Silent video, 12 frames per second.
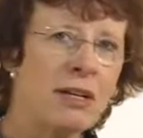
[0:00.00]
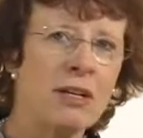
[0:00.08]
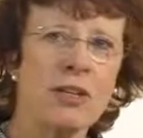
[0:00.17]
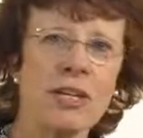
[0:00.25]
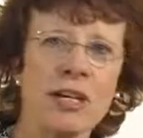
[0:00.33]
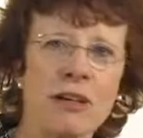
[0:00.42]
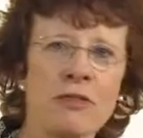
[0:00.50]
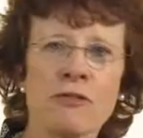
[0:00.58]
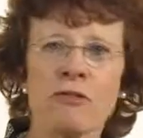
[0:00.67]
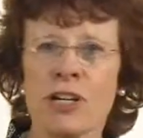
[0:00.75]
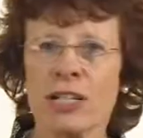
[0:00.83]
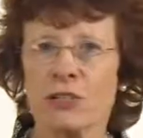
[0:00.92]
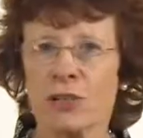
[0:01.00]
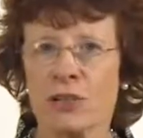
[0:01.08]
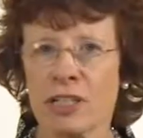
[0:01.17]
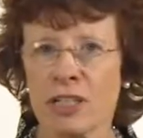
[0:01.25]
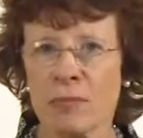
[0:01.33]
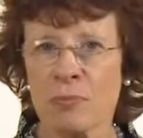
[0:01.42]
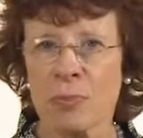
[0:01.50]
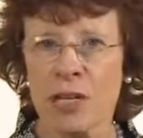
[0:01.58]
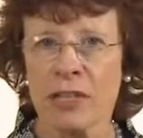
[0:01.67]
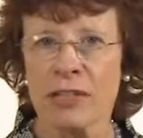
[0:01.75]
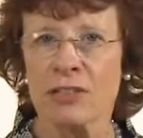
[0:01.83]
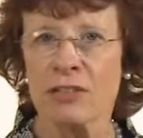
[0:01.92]
The other factor that
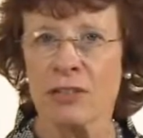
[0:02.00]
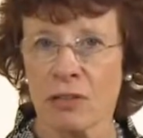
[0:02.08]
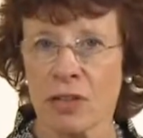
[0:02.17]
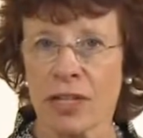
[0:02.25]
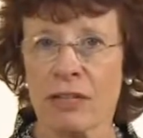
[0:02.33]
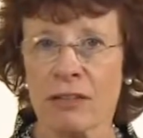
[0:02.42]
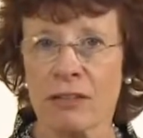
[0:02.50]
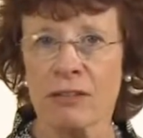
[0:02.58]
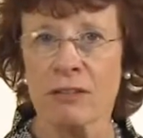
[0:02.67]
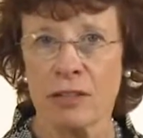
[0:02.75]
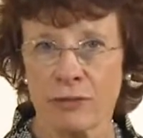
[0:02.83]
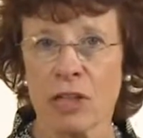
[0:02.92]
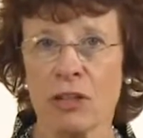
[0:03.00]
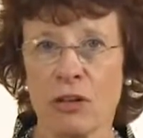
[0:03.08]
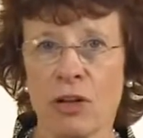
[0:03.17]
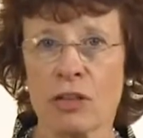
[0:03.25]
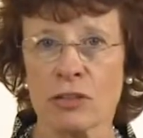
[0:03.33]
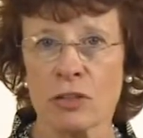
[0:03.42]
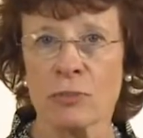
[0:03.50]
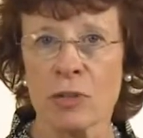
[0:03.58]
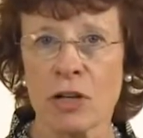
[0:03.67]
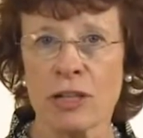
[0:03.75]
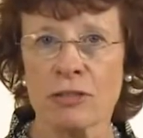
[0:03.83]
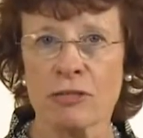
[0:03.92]
impacts the length of our long-term
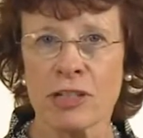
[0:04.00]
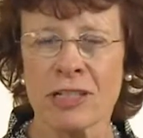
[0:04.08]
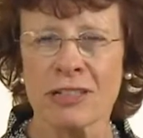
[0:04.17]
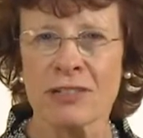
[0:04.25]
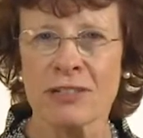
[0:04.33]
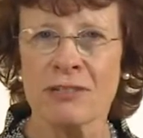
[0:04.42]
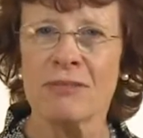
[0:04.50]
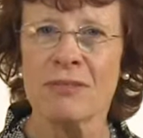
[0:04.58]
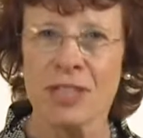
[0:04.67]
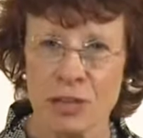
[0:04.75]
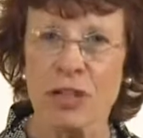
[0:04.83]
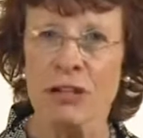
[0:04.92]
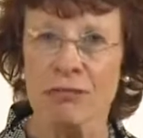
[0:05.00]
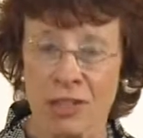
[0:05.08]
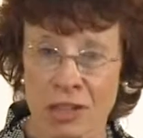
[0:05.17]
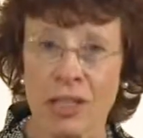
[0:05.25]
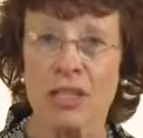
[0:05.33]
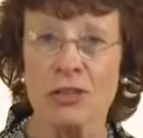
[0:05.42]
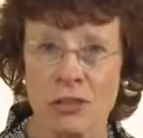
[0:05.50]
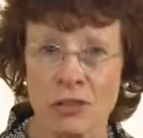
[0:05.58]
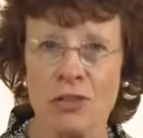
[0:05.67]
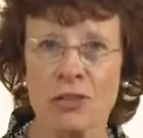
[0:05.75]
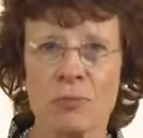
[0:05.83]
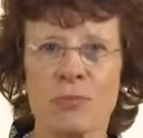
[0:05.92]
contracts is our
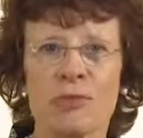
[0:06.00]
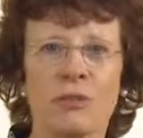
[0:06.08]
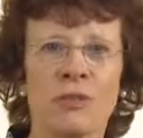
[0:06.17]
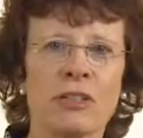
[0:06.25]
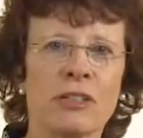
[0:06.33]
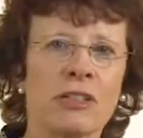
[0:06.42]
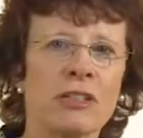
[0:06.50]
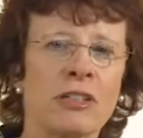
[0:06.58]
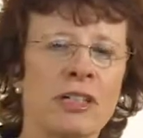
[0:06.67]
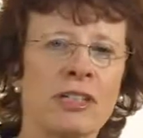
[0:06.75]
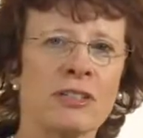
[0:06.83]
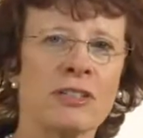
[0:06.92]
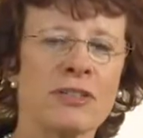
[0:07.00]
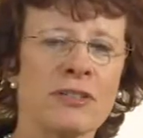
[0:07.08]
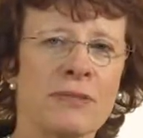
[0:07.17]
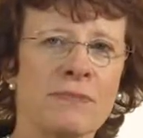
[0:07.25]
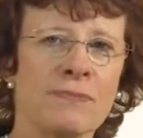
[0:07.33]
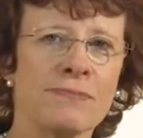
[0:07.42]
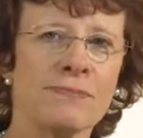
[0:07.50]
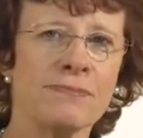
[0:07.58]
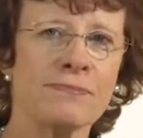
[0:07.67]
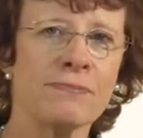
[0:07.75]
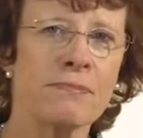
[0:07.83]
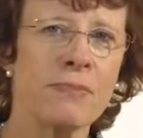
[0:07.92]
relationship with our clients.
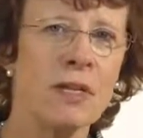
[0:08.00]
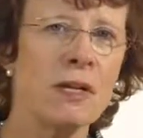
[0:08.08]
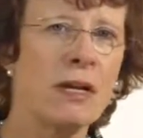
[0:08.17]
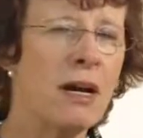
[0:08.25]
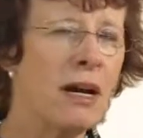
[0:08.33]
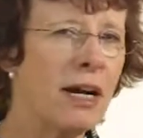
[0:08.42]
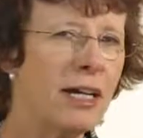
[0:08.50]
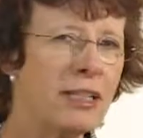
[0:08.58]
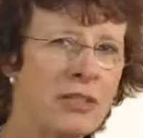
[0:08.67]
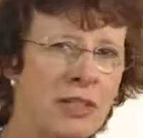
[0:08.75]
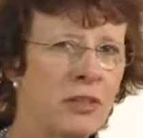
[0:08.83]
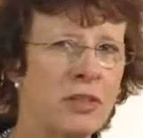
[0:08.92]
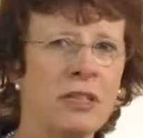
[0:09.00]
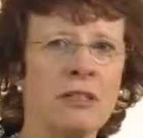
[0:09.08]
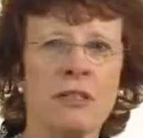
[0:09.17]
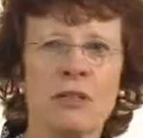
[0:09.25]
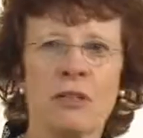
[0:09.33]
Ideally,